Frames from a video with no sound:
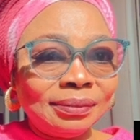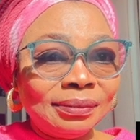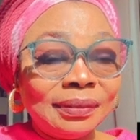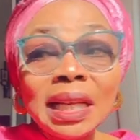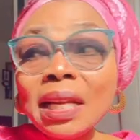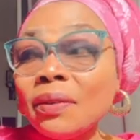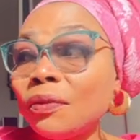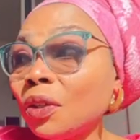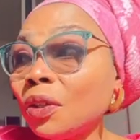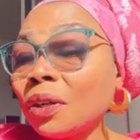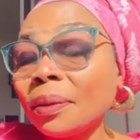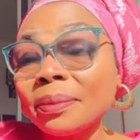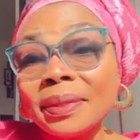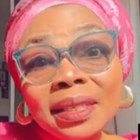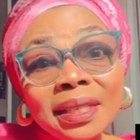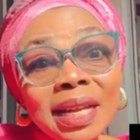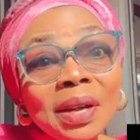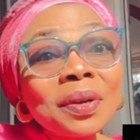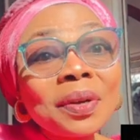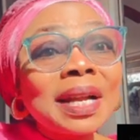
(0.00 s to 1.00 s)
Even up
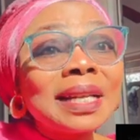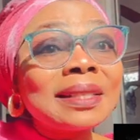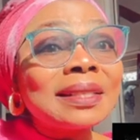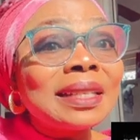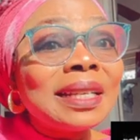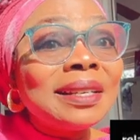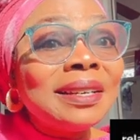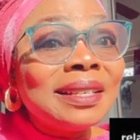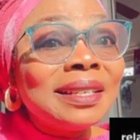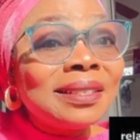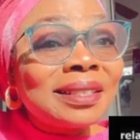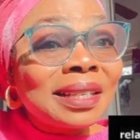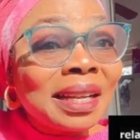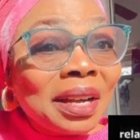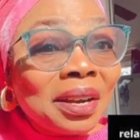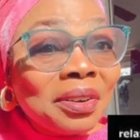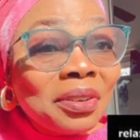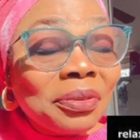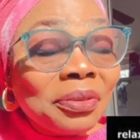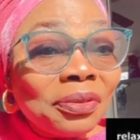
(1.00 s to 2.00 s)
to now, you can still see it
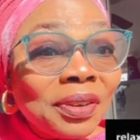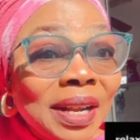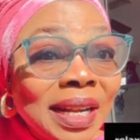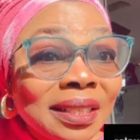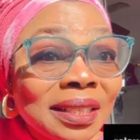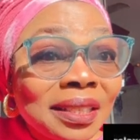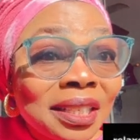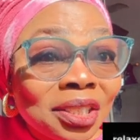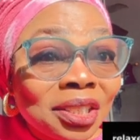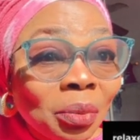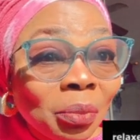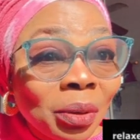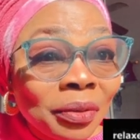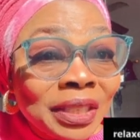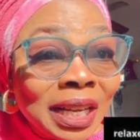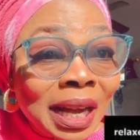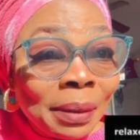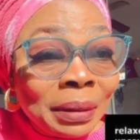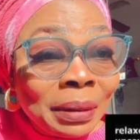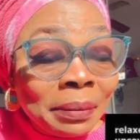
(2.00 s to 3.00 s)
reflecting in some of
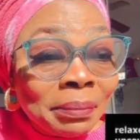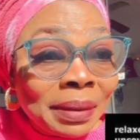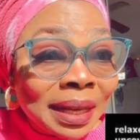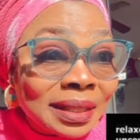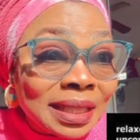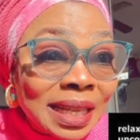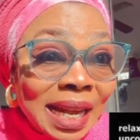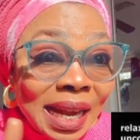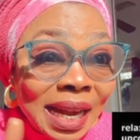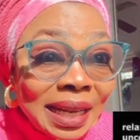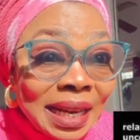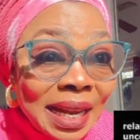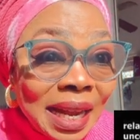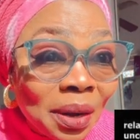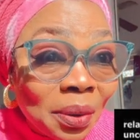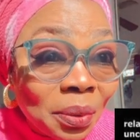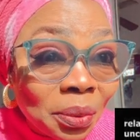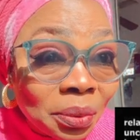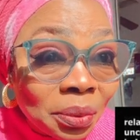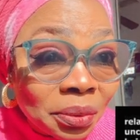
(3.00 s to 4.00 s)
their members. They are
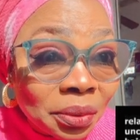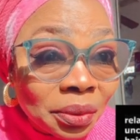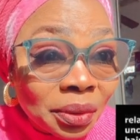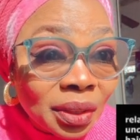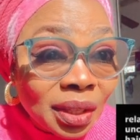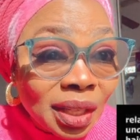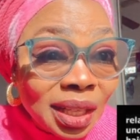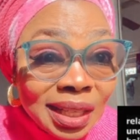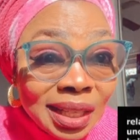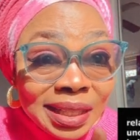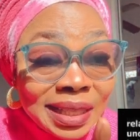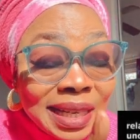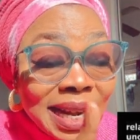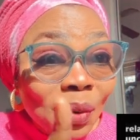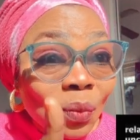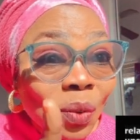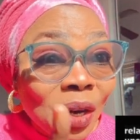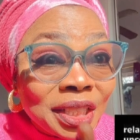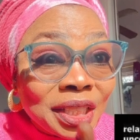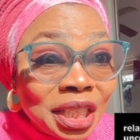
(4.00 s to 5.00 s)
here, they
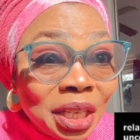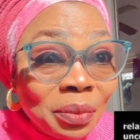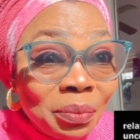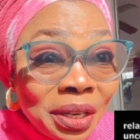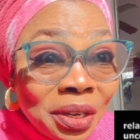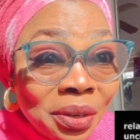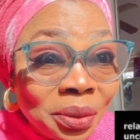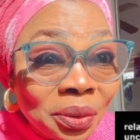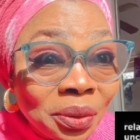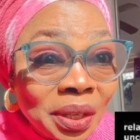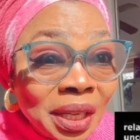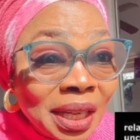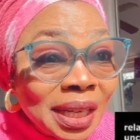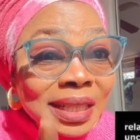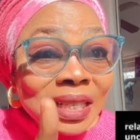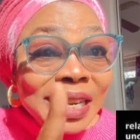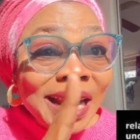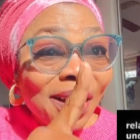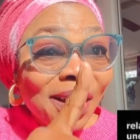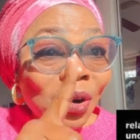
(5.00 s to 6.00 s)
are watching me,
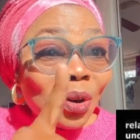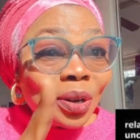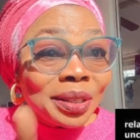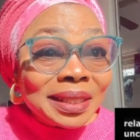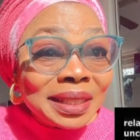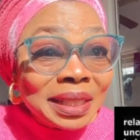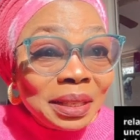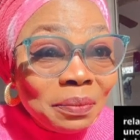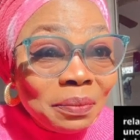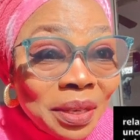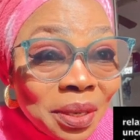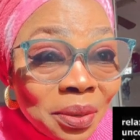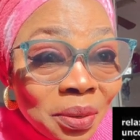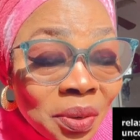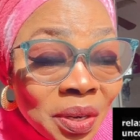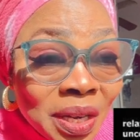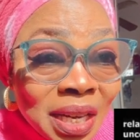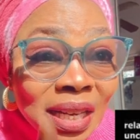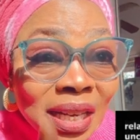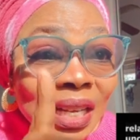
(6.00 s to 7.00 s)
they are cursing me.
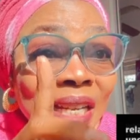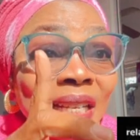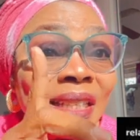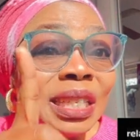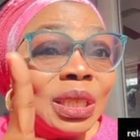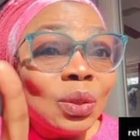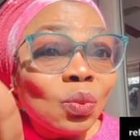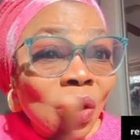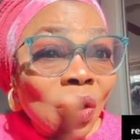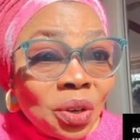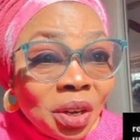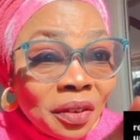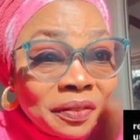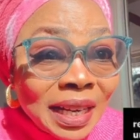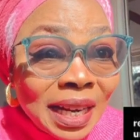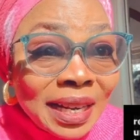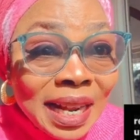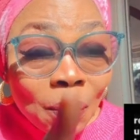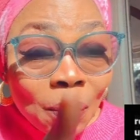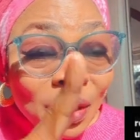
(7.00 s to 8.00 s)
It is one of
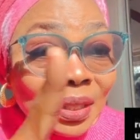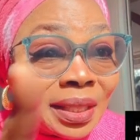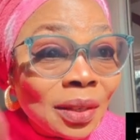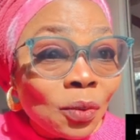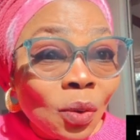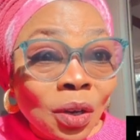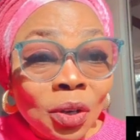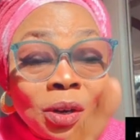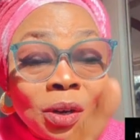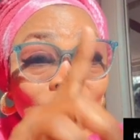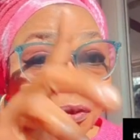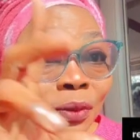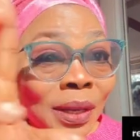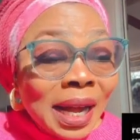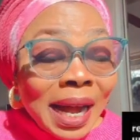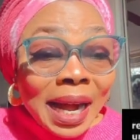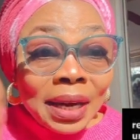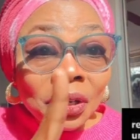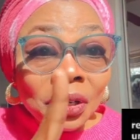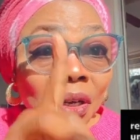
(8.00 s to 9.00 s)
them that was even one of,
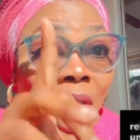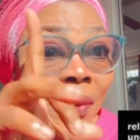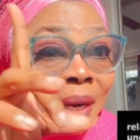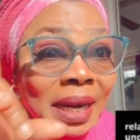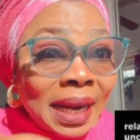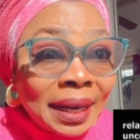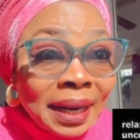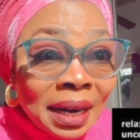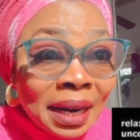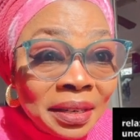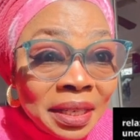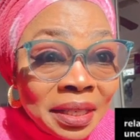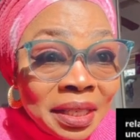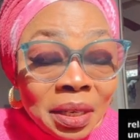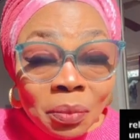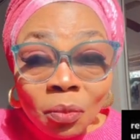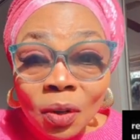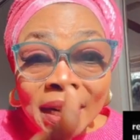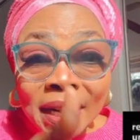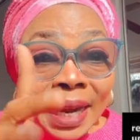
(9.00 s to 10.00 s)
I don't know whether I
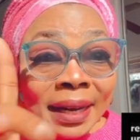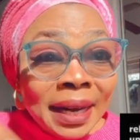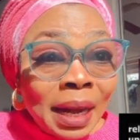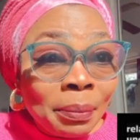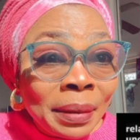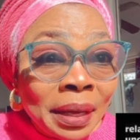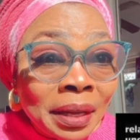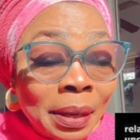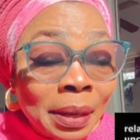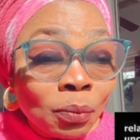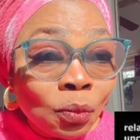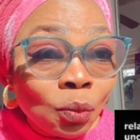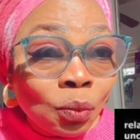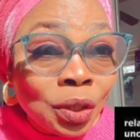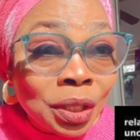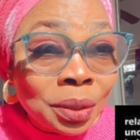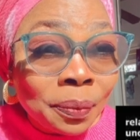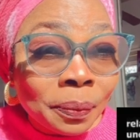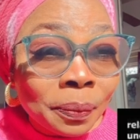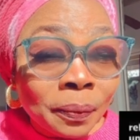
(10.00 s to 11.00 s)
redeem, whether I
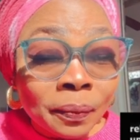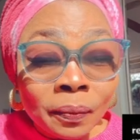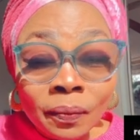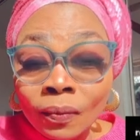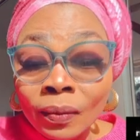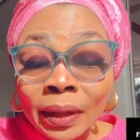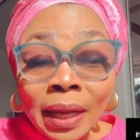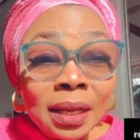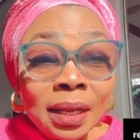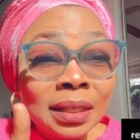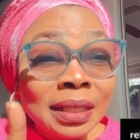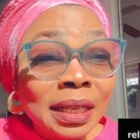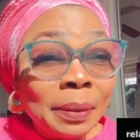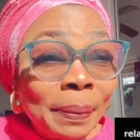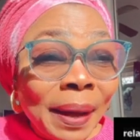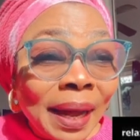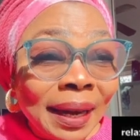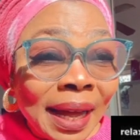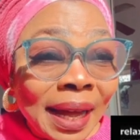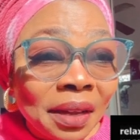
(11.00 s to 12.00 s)
made
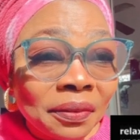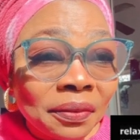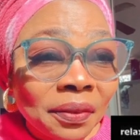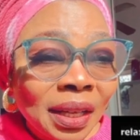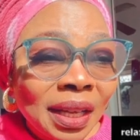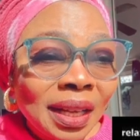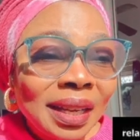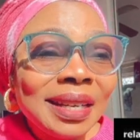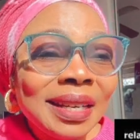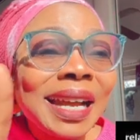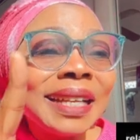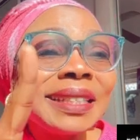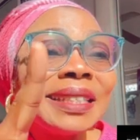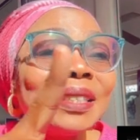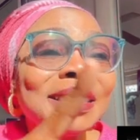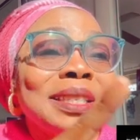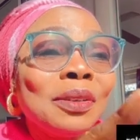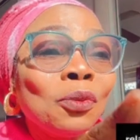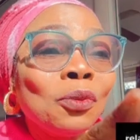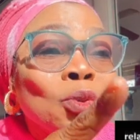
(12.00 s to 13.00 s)
Deeper Life, that
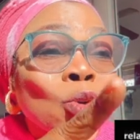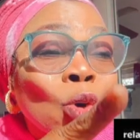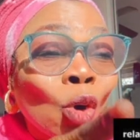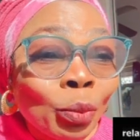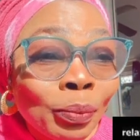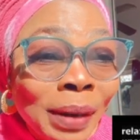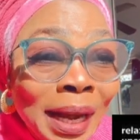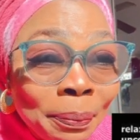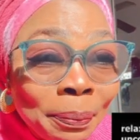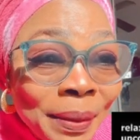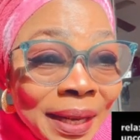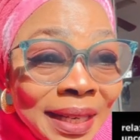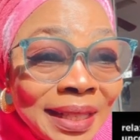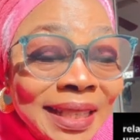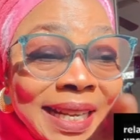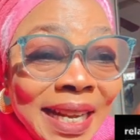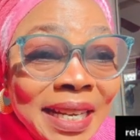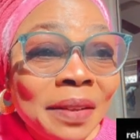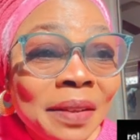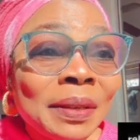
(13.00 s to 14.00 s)
is even on my page
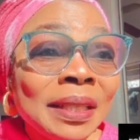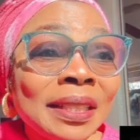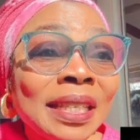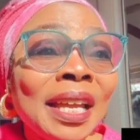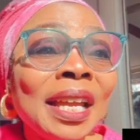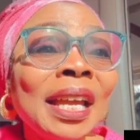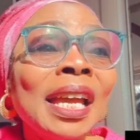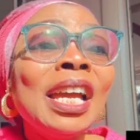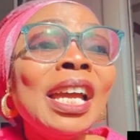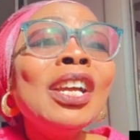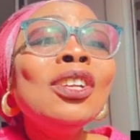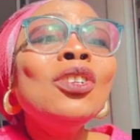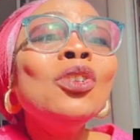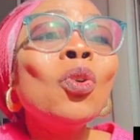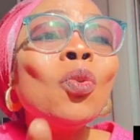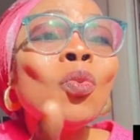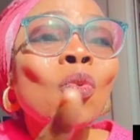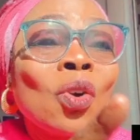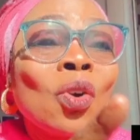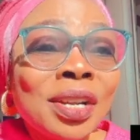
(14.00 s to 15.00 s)
telling me, say,
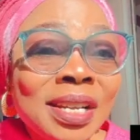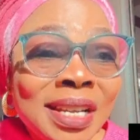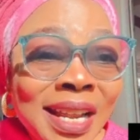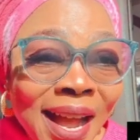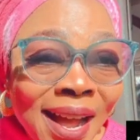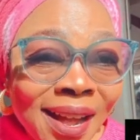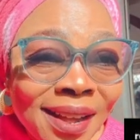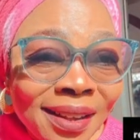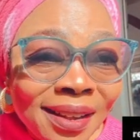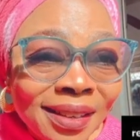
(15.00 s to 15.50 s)
no wonder.